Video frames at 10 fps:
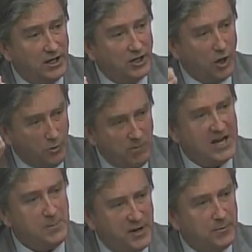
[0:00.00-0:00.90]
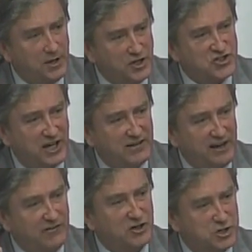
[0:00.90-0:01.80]
Many people on this side of the
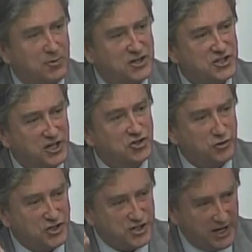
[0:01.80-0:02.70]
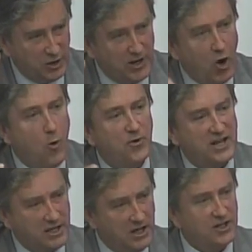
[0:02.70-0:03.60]
aisle have expressed an interest in
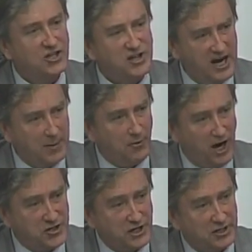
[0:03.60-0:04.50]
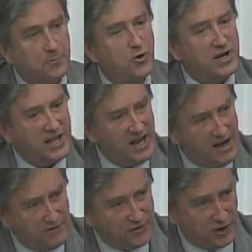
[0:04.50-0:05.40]
opening the entire project, to putting
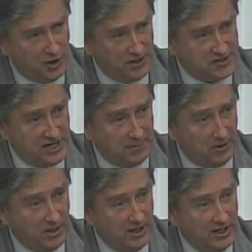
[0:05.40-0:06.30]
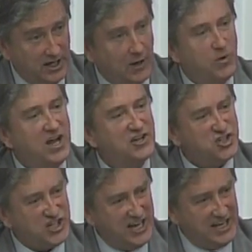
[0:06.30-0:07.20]
everything on the table. And we
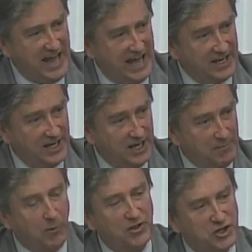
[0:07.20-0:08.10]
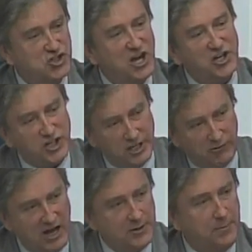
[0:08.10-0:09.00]
understand that. But when the discussion
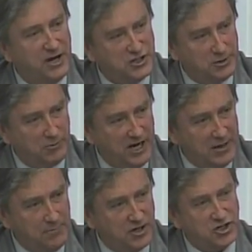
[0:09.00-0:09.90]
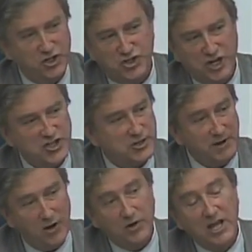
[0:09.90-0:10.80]
around the budget, the Ryan budget, is just
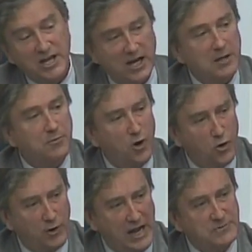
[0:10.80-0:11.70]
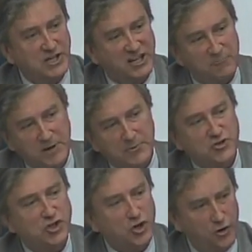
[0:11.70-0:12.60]
about cutting programs that give people
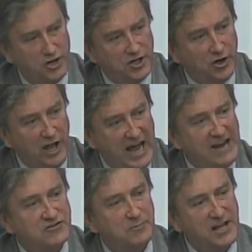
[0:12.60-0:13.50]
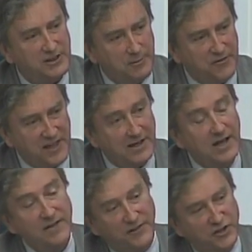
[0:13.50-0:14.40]
security in their lives and make them think
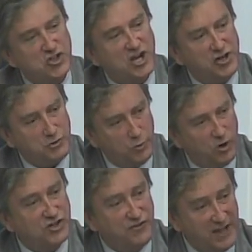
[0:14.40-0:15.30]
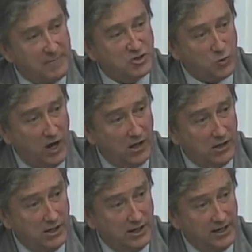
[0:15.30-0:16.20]
that this country works for them as well,
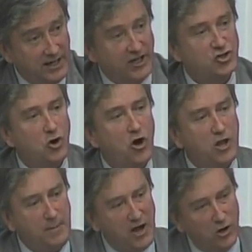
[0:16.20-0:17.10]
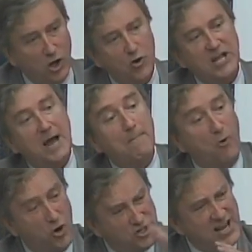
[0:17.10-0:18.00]
and it's all about loading up
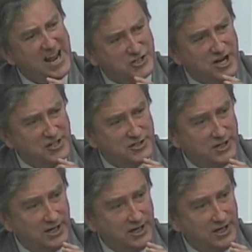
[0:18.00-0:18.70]
more tax cuts